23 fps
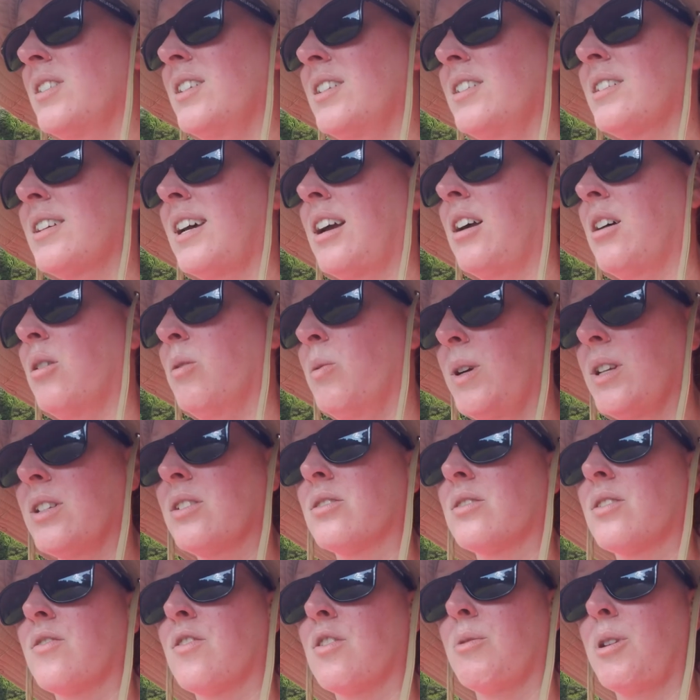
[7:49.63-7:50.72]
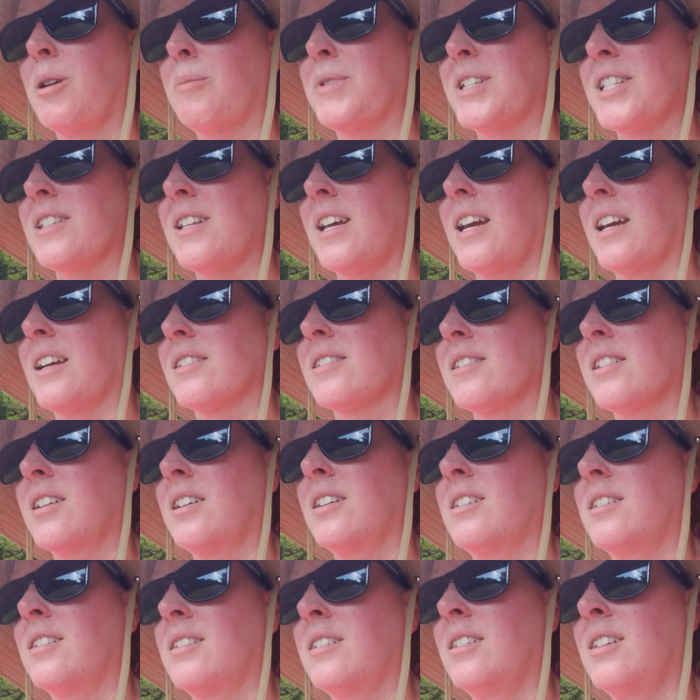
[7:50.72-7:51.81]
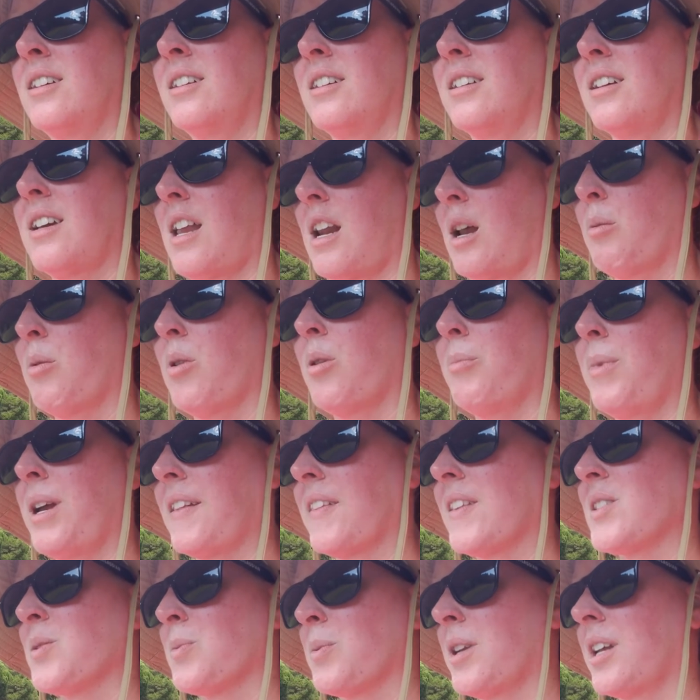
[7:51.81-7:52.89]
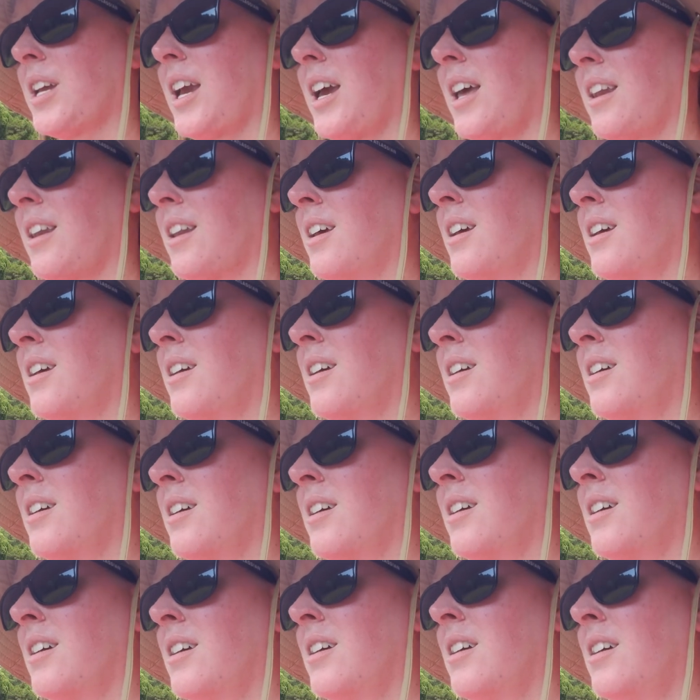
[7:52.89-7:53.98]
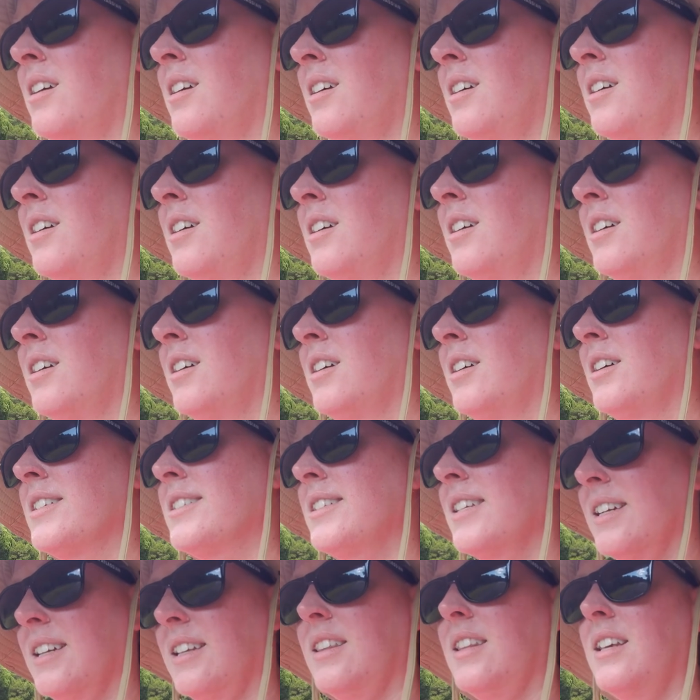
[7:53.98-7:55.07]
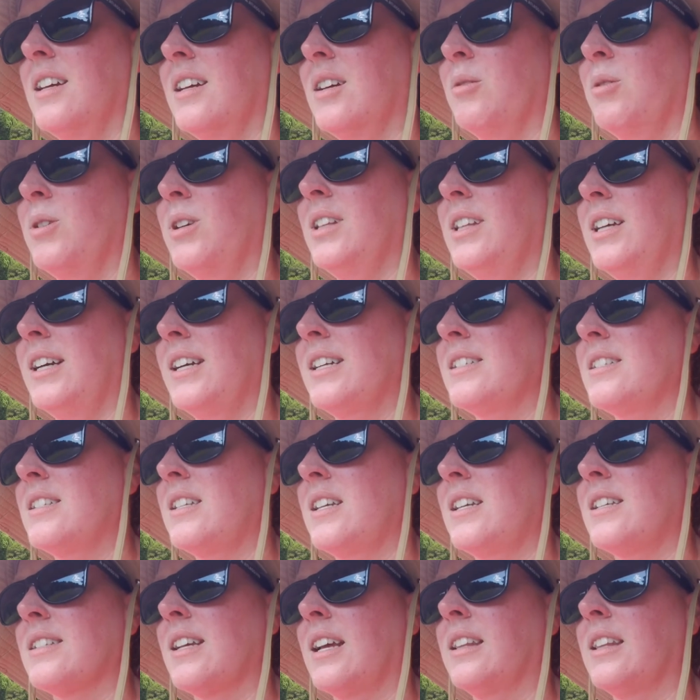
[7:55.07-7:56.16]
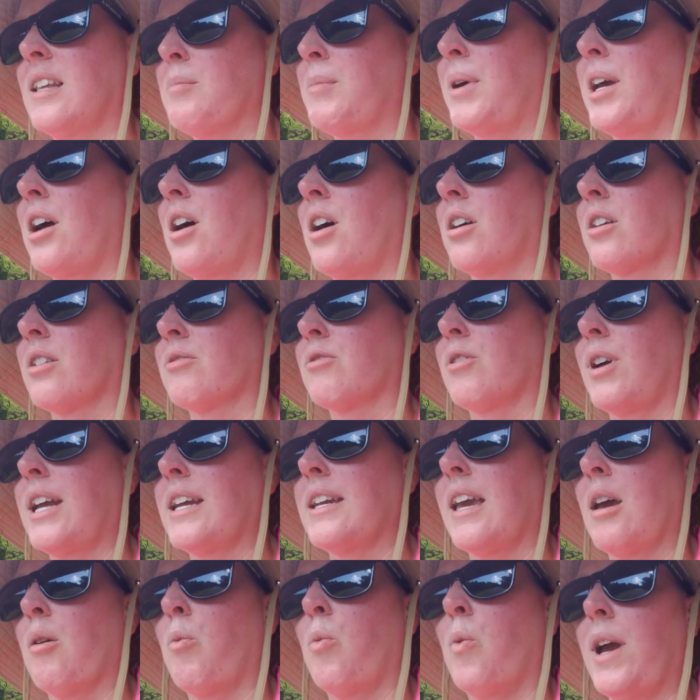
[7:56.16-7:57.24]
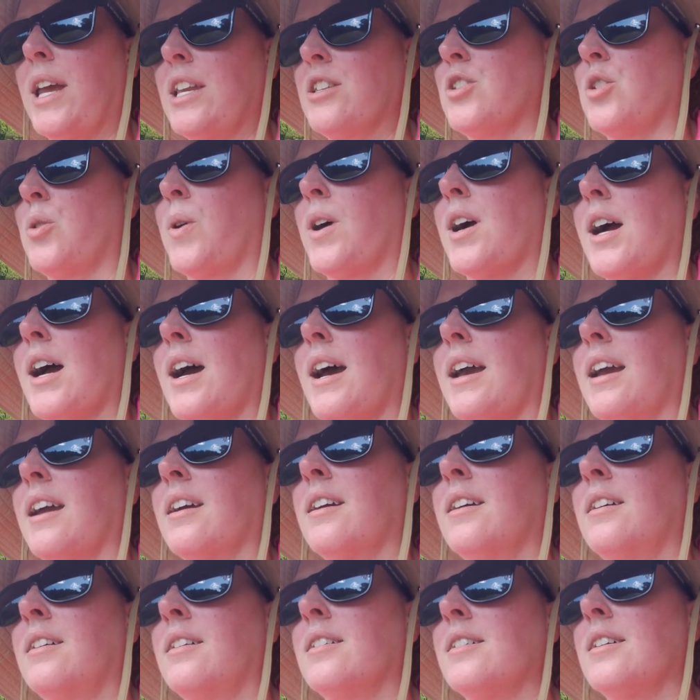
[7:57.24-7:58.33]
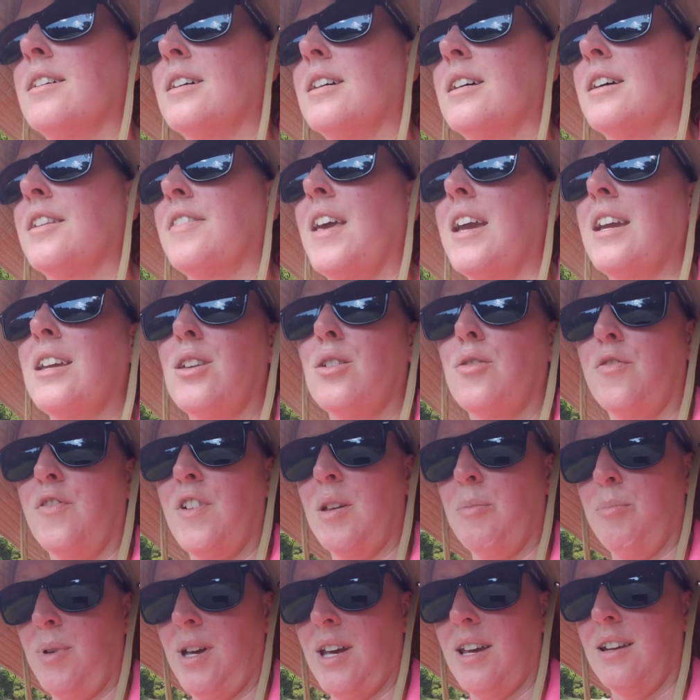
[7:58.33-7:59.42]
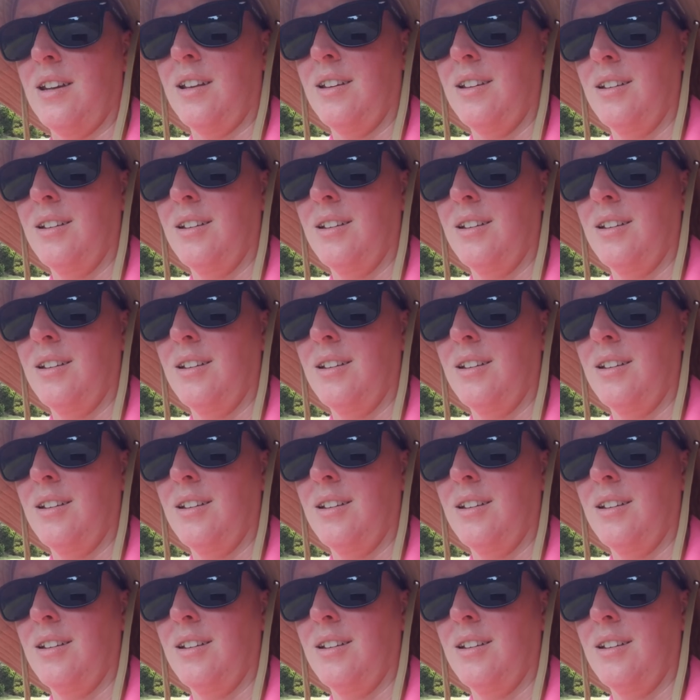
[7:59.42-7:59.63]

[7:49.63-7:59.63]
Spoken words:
is I always learn from my mistakes, and I won't make this one again. The second thing I realized is I let my heart rate get way too high. Thank you, Fitbit,